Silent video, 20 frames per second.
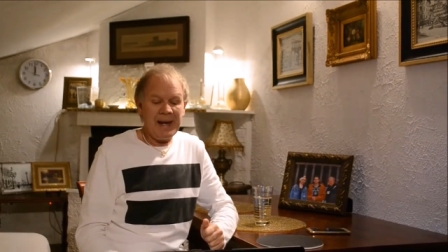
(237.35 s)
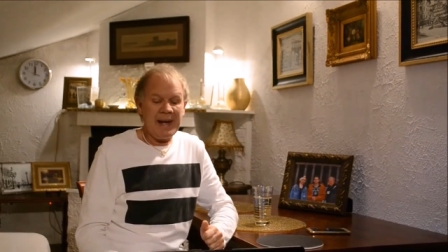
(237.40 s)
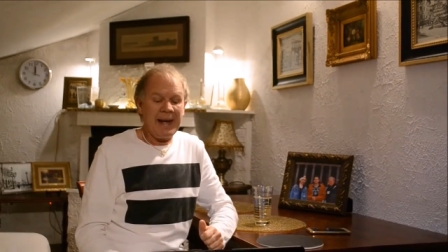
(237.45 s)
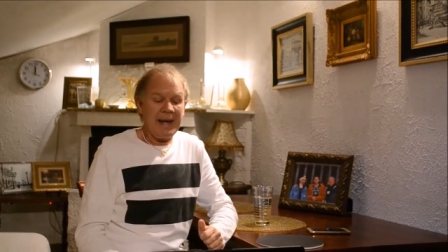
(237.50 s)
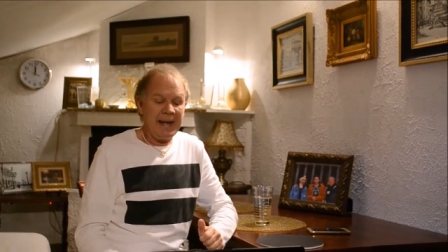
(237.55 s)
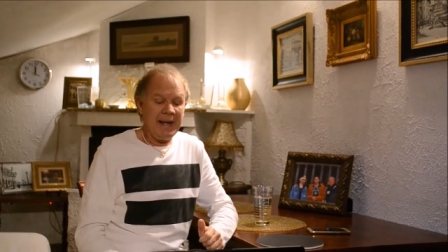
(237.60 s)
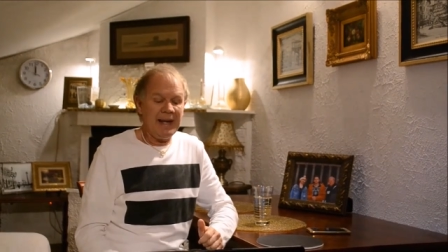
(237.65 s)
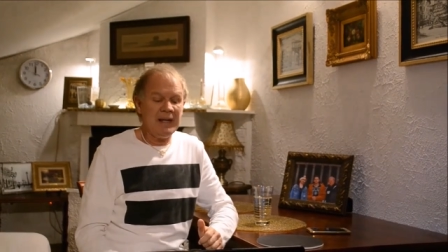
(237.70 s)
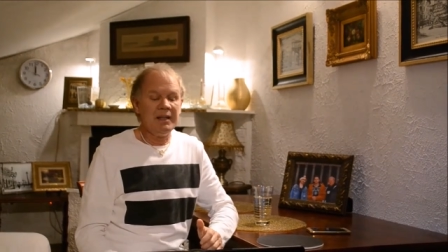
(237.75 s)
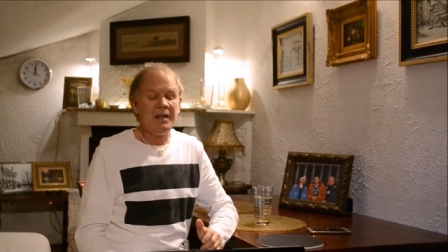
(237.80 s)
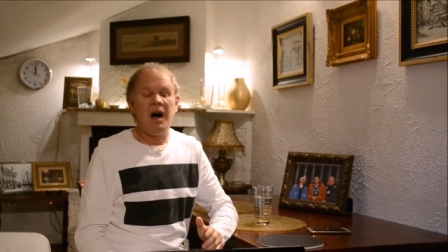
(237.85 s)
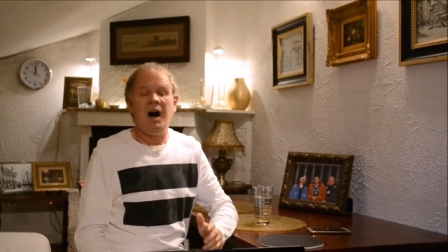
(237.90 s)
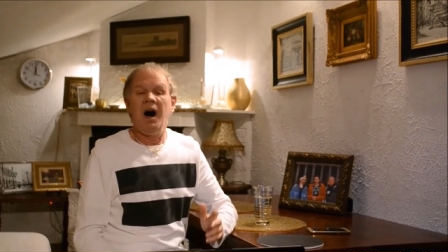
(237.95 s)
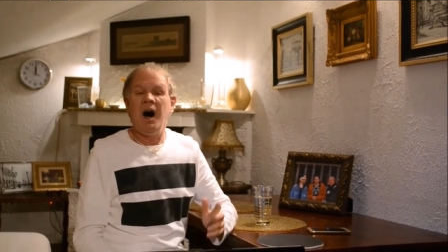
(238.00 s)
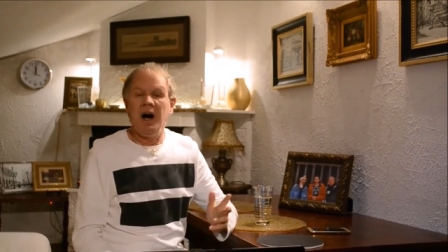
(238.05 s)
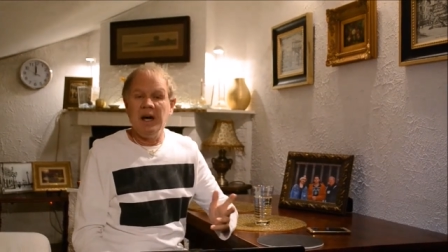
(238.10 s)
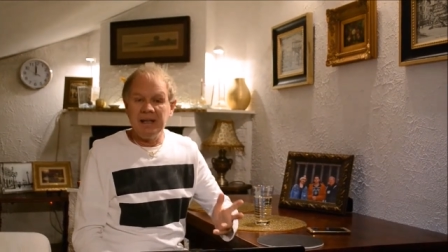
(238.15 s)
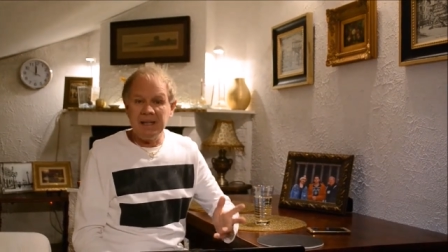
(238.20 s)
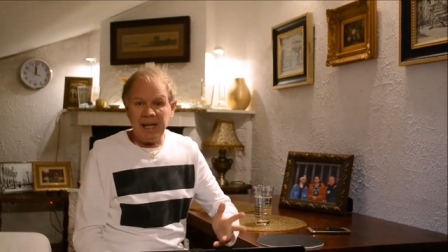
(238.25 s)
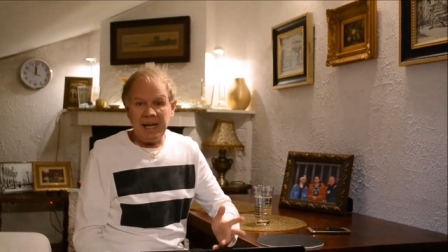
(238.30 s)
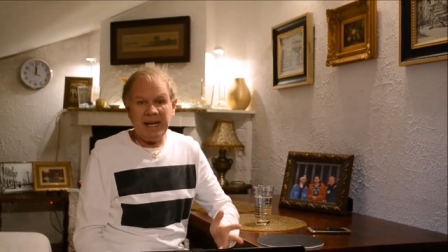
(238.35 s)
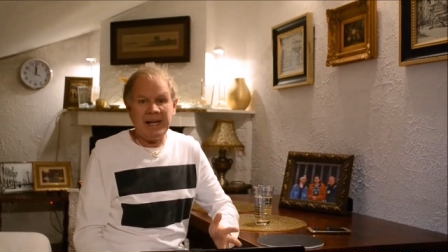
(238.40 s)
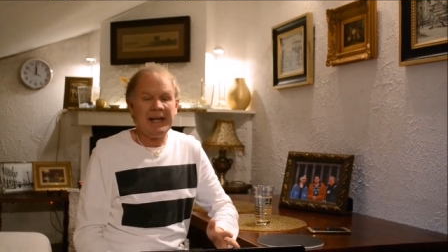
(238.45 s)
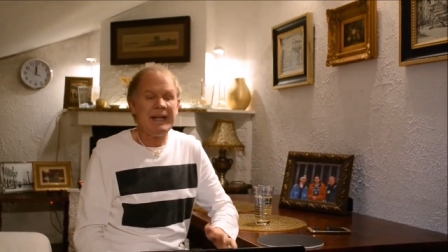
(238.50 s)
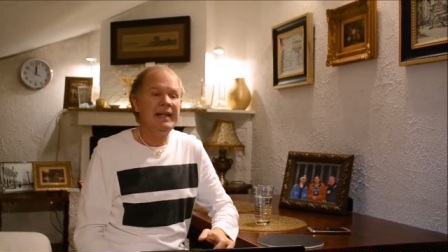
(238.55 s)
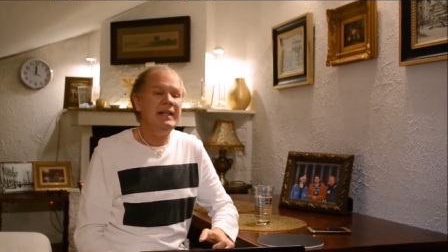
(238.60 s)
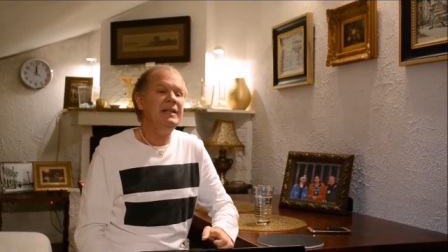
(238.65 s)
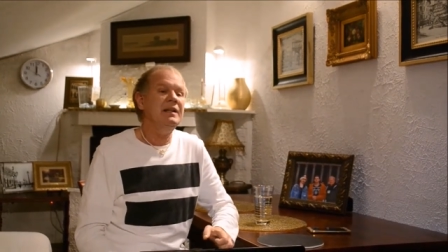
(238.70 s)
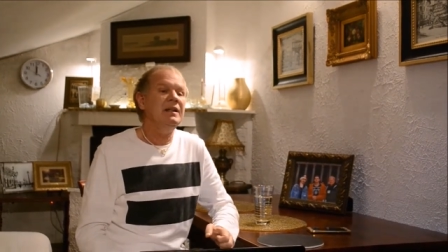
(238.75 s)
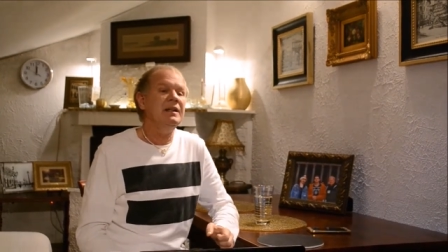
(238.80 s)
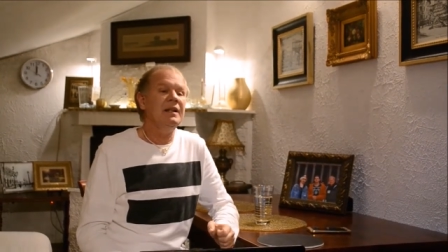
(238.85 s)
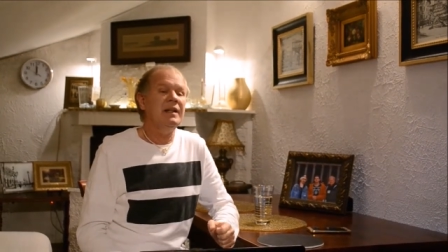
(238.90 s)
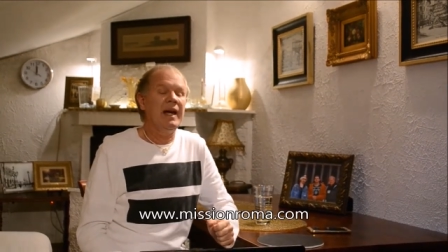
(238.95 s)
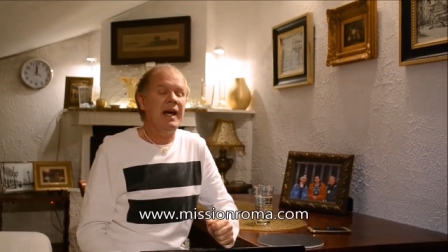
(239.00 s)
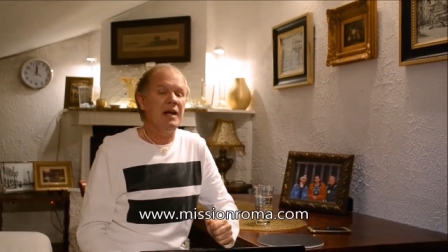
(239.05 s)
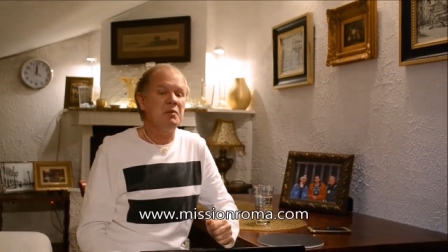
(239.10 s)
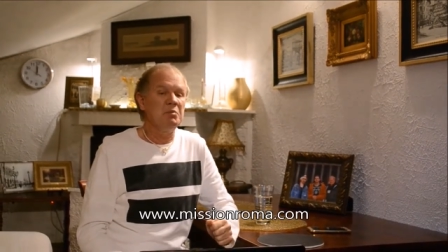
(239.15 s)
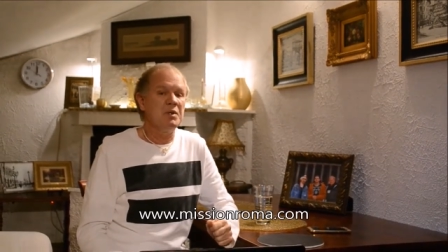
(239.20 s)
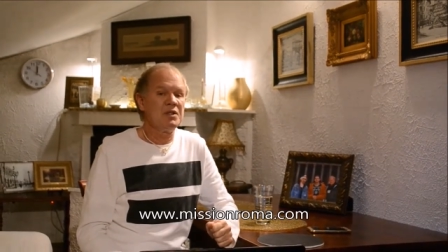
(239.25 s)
and online at